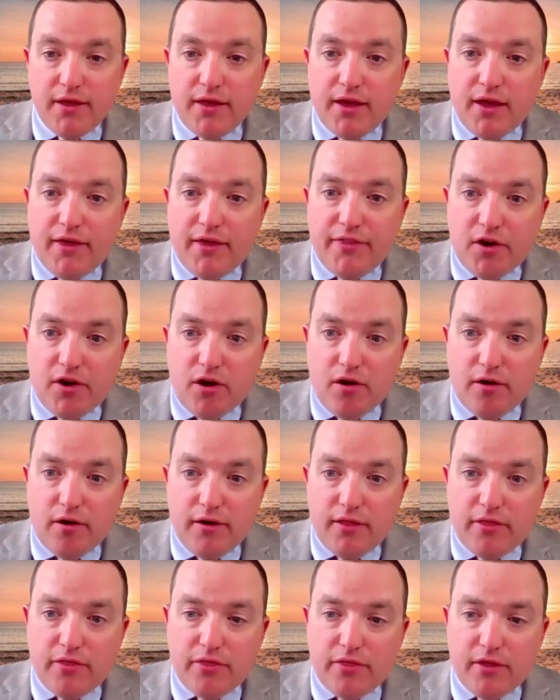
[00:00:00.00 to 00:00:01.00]
And
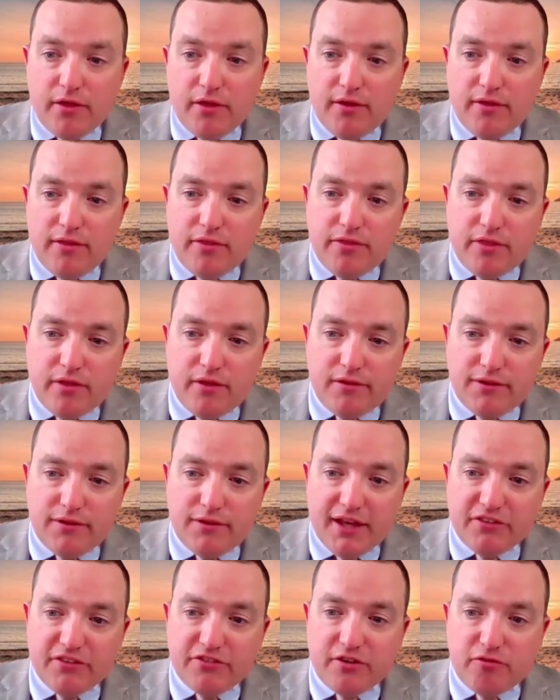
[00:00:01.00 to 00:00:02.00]
the
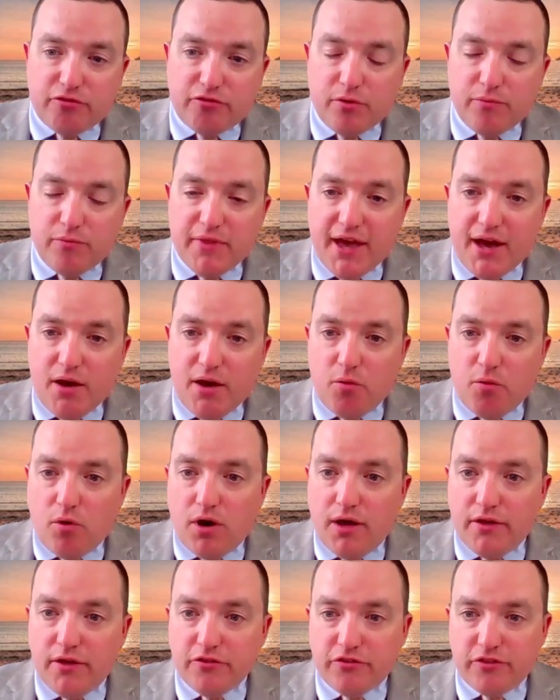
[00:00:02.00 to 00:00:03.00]
lesson from that
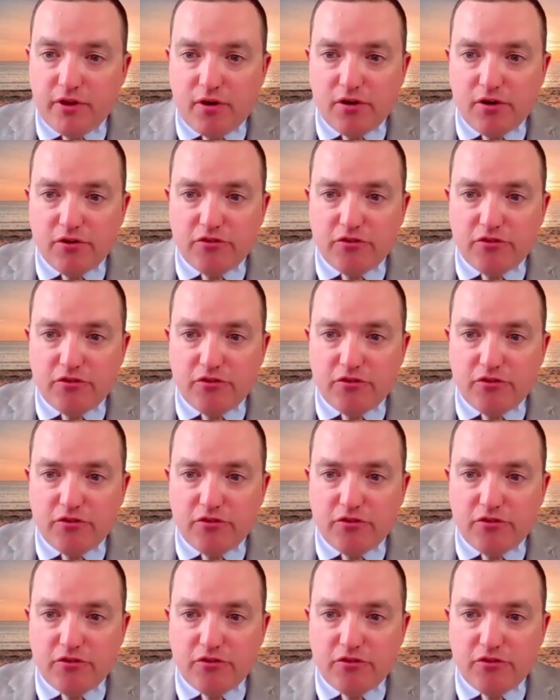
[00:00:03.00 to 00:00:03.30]
was there are